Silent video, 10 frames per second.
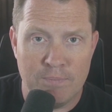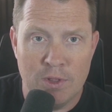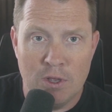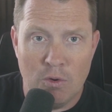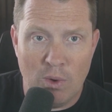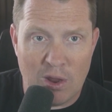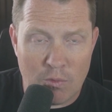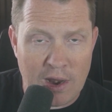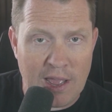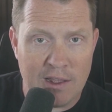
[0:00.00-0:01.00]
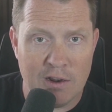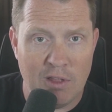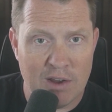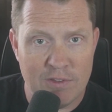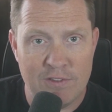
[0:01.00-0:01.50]
We had RAG and a lot of
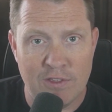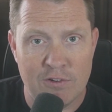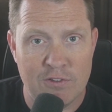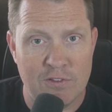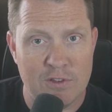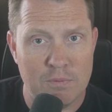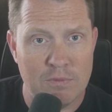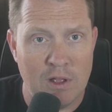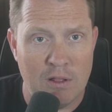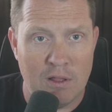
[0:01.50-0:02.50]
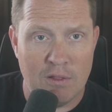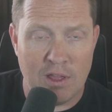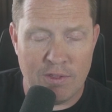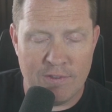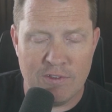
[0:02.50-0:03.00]
these other systems, a lot of
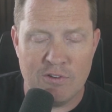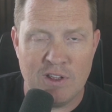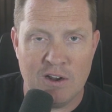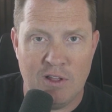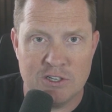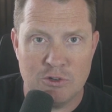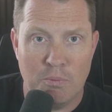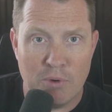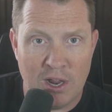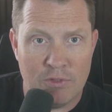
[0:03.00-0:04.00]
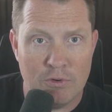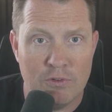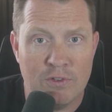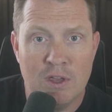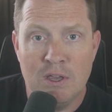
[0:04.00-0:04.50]
these other technological breakthroughs.
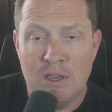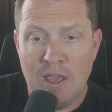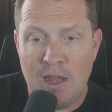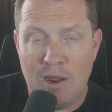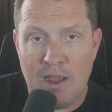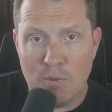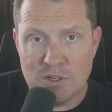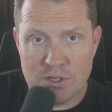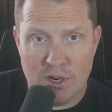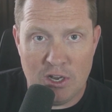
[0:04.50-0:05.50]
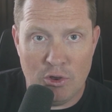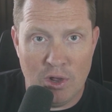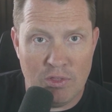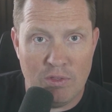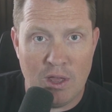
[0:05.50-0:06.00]
And now we're starting to hook
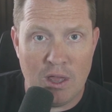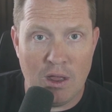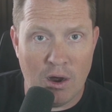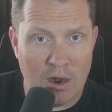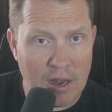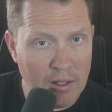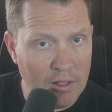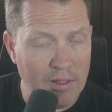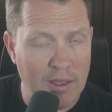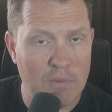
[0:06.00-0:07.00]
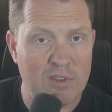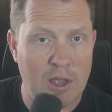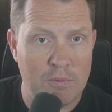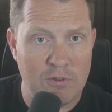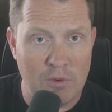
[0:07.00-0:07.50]
uh, our L L Ms up
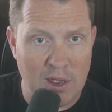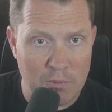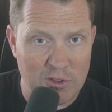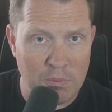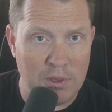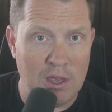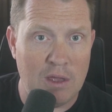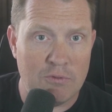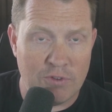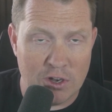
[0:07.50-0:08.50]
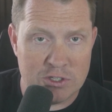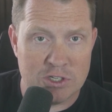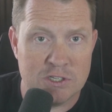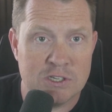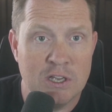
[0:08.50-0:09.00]
to M C P and functions
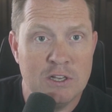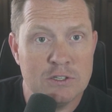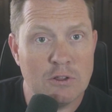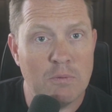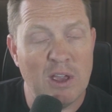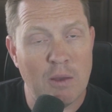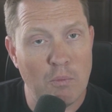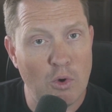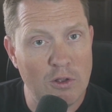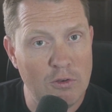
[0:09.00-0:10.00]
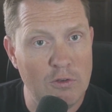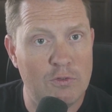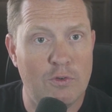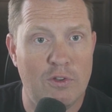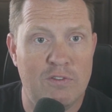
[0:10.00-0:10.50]
so they become more useful
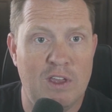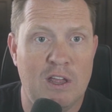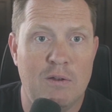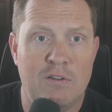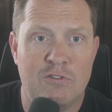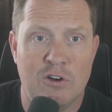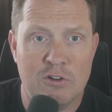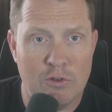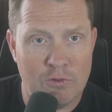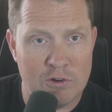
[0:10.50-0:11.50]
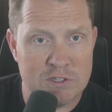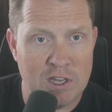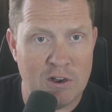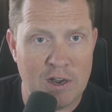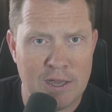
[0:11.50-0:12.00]
as they can start to go search the
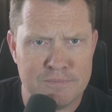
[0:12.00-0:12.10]
internet.